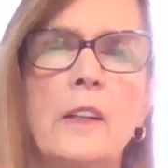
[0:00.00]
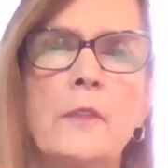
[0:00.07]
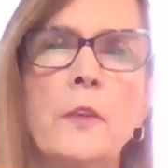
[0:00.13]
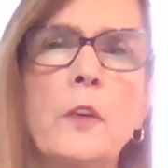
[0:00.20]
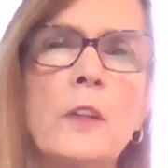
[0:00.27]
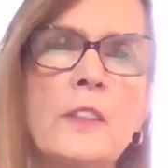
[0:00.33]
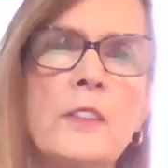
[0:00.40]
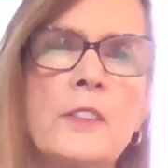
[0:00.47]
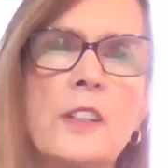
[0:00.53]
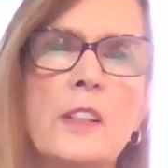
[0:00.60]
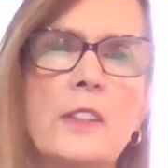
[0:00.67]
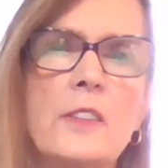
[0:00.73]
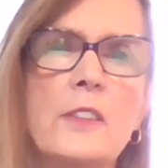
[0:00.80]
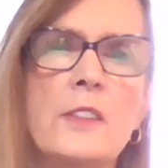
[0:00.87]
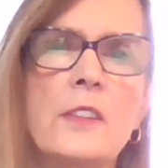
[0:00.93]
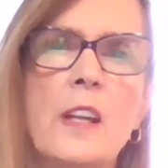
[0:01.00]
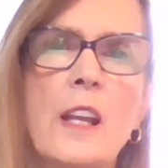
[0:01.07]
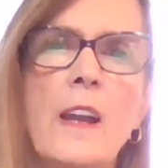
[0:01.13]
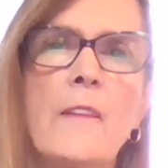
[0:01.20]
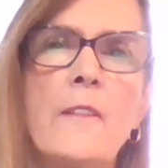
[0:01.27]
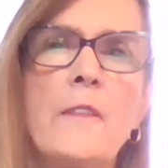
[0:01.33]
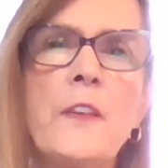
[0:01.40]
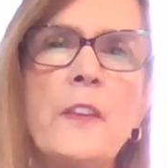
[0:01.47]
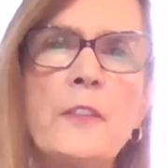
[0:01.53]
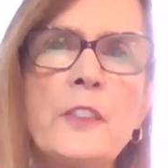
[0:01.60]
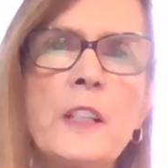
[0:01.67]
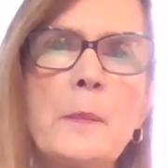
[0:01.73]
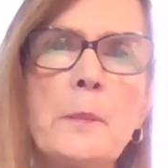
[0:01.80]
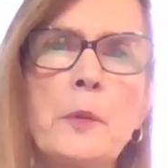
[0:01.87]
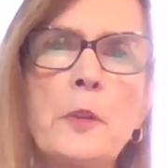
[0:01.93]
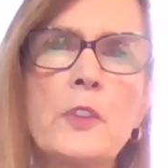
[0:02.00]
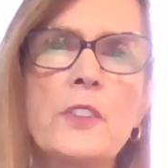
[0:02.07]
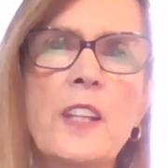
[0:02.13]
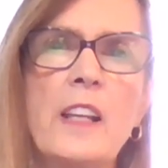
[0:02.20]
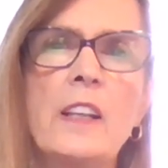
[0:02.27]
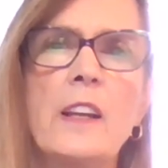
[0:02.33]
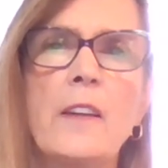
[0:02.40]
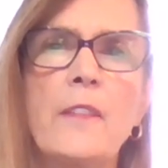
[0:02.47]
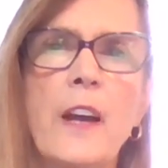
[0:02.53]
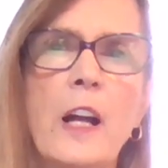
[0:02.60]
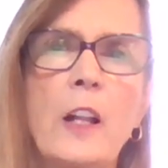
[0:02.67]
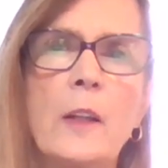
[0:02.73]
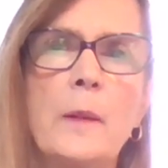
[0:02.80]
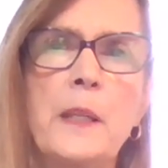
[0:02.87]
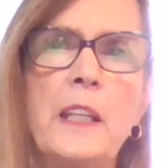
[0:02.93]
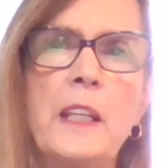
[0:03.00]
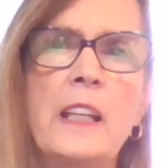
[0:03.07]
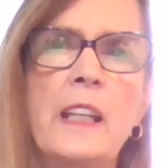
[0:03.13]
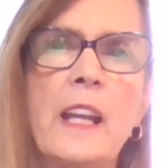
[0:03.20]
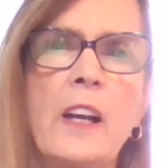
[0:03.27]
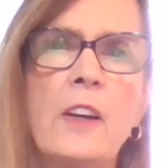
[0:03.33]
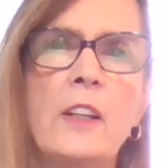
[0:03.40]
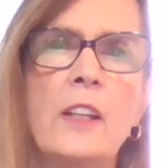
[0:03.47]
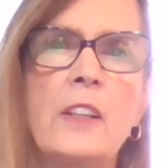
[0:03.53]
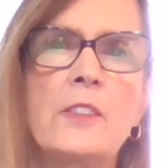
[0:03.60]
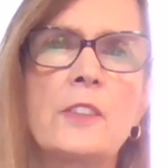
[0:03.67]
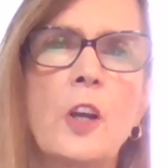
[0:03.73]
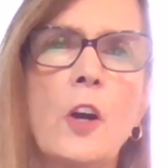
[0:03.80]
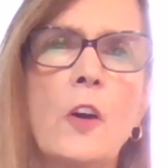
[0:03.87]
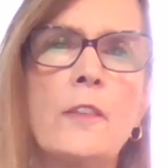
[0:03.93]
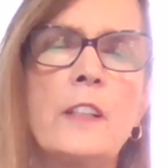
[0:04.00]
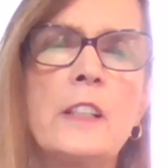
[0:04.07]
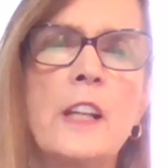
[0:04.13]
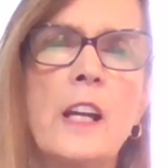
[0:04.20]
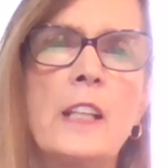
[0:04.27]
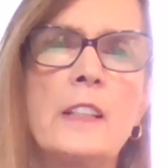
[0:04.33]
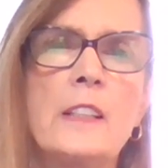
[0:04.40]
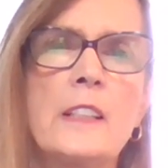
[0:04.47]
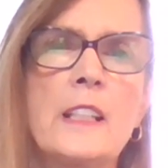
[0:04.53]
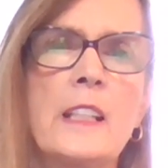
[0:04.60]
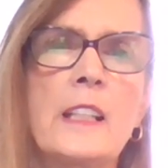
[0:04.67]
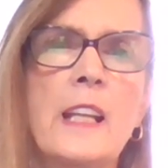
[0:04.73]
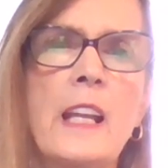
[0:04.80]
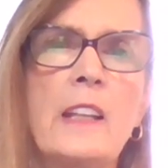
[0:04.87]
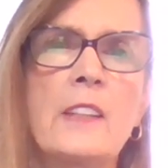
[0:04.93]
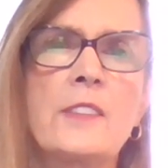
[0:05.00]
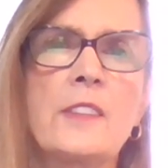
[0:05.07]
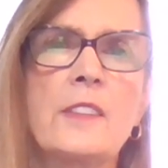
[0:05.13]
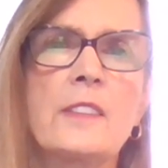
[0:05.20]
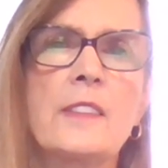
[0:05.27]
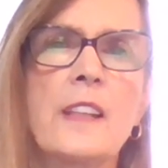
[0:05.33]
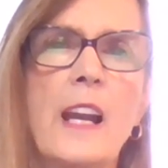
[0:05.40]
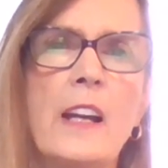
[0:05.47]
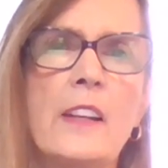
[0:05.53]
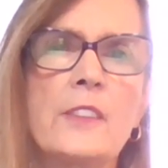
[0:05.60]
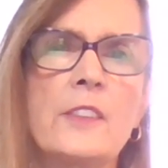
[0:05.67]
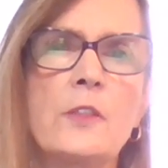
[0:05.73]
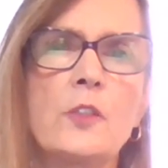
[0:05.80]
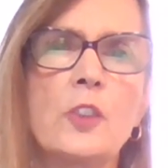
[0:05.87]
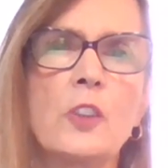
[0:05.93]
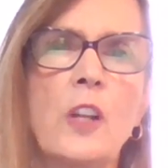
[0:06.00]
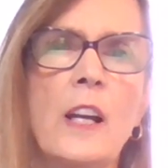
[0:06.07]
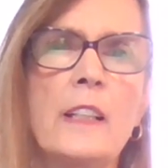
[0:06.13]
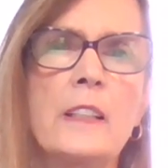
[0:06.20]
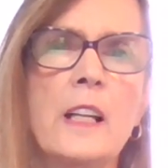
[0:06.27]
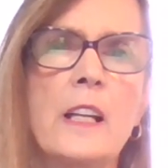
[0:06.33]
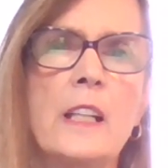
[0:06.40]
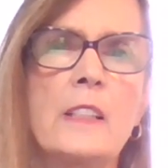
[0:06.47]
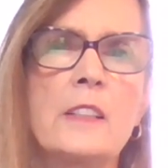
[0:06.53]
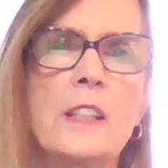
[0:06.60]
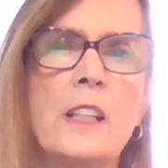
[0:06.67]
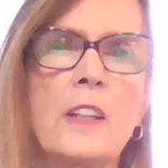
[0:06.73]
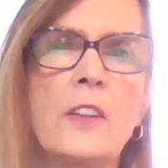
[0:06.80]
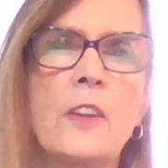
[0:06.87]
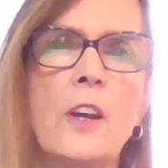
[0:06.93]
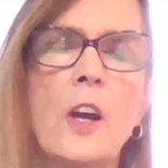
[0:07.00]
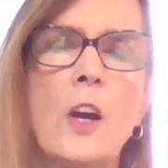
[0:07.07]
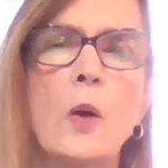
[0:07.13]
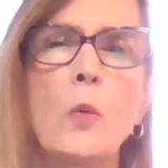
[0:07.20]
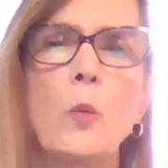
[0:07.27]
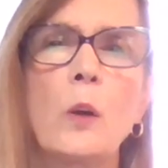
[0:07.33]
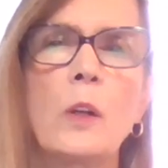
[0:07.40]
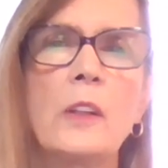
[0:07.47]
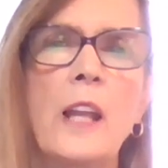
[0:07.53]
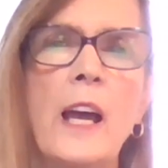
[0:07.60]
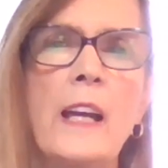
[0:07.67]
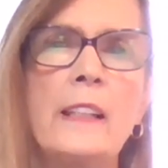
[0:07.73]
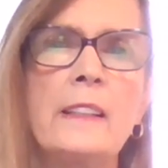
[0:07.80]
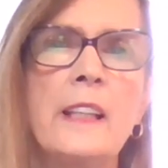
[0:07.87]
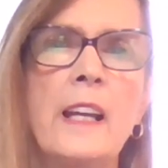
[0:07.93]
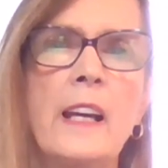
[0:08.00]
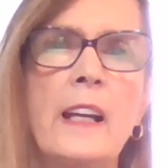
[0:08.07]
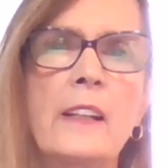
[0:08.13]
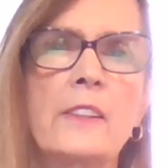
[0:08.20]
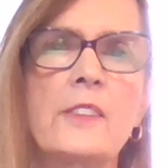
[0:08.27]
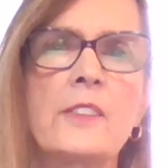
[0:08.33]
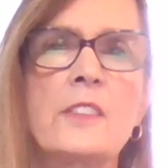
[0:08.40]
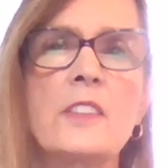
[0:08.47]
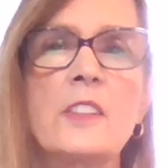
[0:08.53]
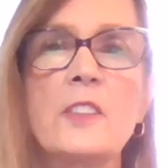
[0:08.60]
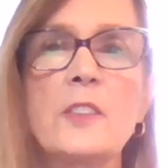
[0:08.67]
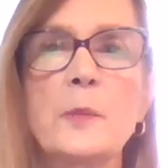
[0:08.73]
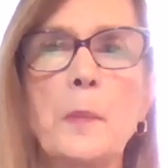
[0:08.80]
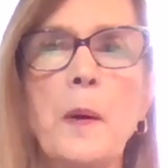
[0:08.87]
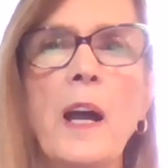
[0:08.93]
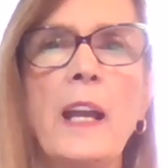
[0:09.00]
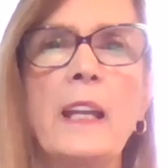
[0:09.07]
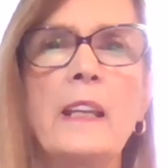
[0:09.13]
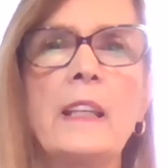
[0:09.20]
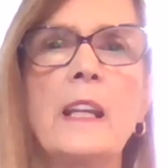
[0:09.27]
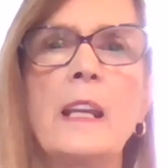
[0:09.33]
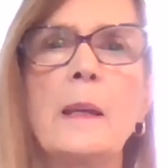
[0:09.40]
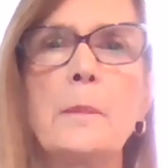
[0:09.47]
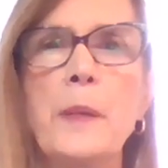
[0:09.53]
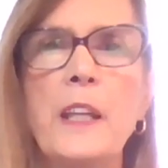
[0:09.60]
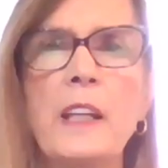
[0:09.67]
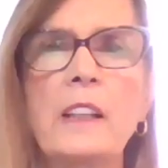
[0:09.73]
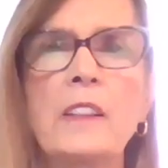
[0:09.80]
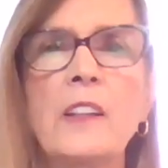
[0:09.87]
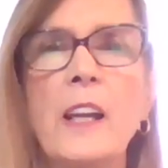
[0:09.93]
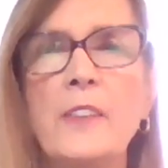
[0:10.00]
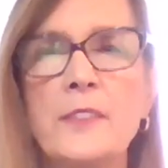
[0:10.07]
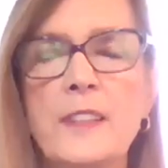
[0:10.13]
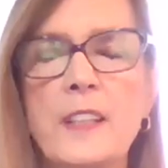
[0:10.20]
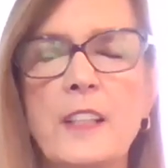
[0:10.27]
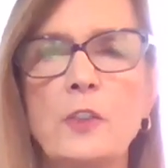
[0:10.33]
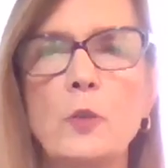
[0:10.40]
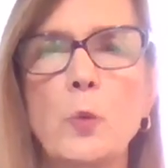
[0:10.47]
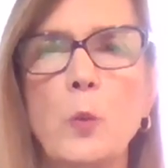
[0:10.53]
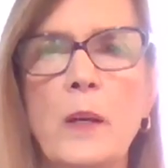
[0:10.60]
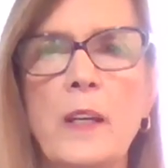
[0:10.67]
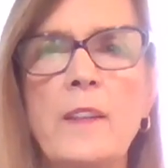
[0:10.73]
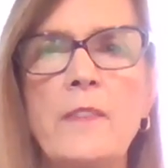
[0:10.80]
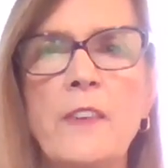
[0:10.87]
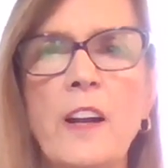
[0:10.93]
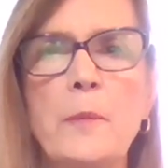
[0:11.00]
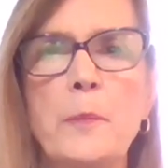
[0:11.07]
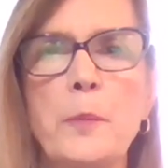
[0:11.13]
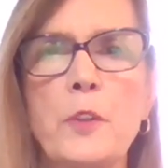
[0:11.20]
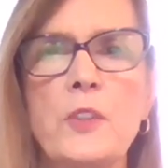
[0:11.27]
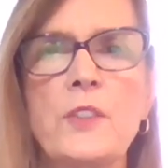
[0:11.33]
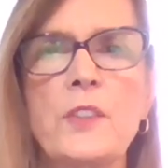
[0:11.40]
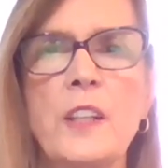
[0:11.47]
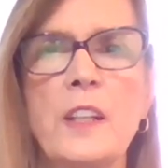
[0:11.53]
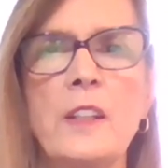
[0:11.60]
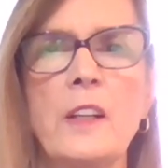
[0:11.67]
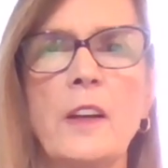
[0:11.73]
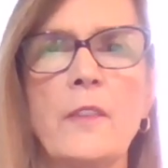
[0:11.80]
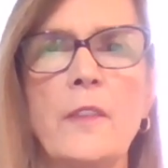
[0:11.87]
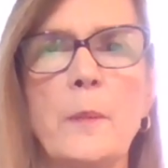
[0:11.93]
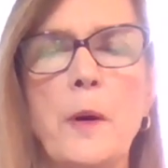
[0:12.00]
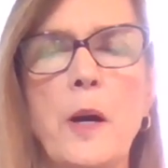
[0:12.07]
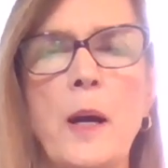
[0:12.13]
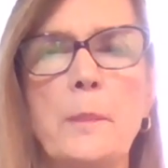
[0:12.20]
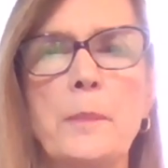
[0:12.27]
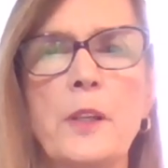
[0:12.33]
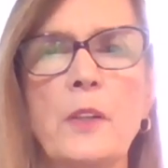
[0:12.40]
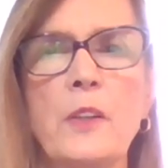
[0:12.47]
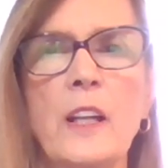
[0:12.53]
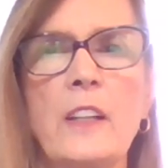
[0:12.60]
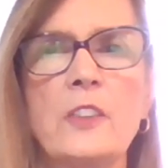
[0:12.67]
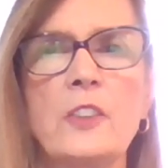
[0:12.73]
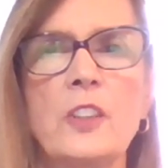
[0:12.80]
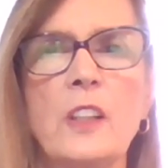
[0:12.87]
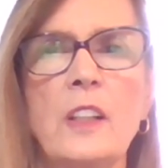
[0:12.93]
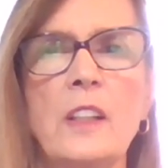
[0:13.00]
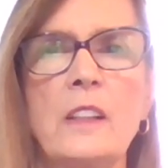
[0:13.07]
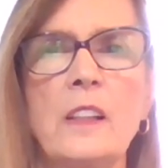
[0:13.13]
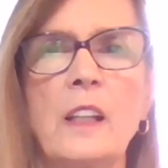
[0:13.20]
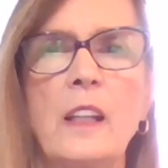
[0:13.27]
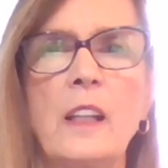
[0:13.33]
For instance, 50% of Alameda County's COVID-19 cases as of July 19th were Latinx, despite being less than 25% of the population.